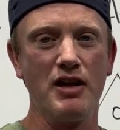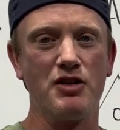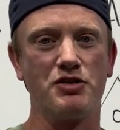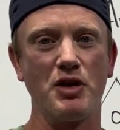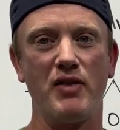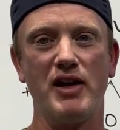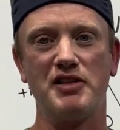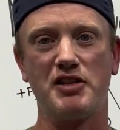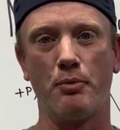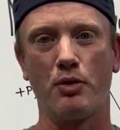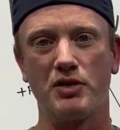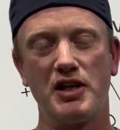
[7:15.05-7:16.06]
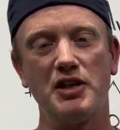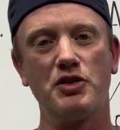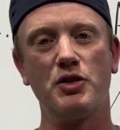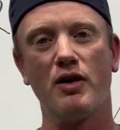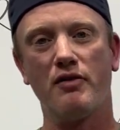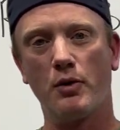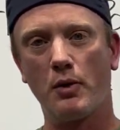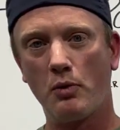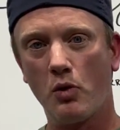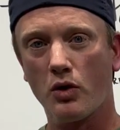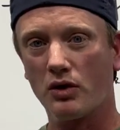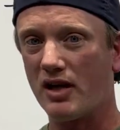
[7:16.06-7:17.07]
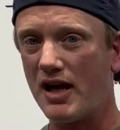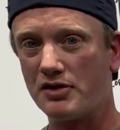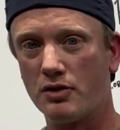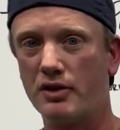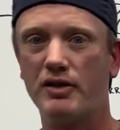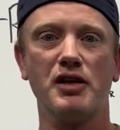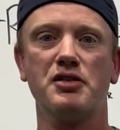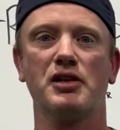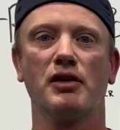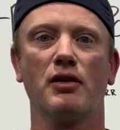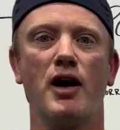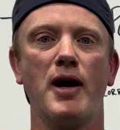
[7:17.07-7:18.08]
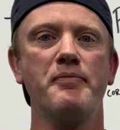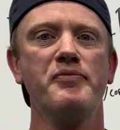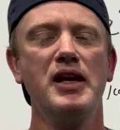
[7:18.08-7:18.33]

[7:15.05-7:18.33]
so that it's a predictor of the reward, classical conditioning, right?